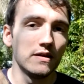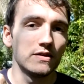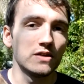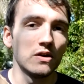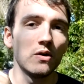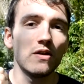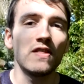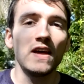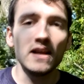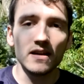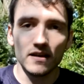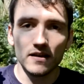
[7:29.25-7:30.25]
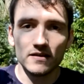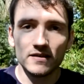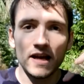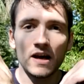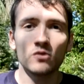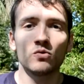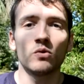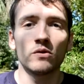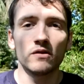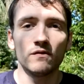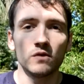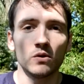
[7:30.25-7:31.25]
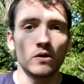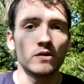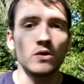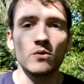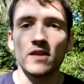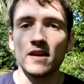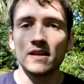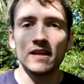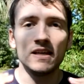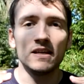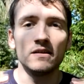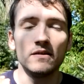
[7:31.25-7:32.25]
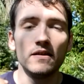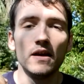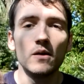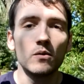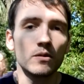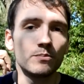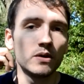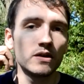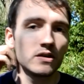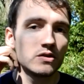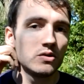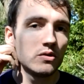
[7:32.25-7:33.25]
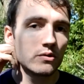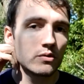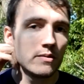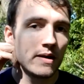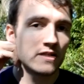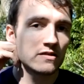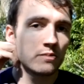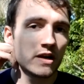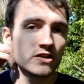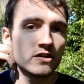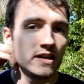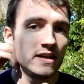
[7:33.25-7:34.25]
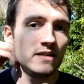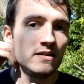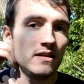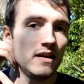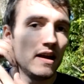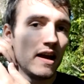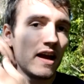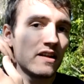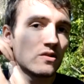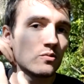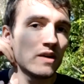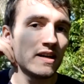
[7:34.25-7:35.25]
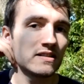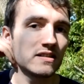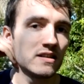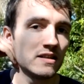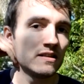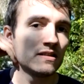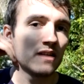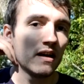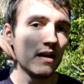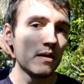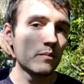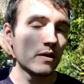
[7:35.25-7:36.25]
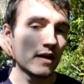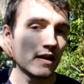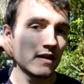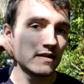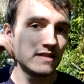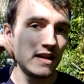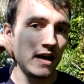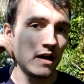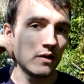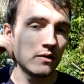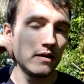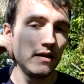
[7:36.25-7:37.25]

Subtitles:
So think down toward the floor, don't think in. We're putting 2 or 3 pounds of pressure in, and the rest is bringing us down.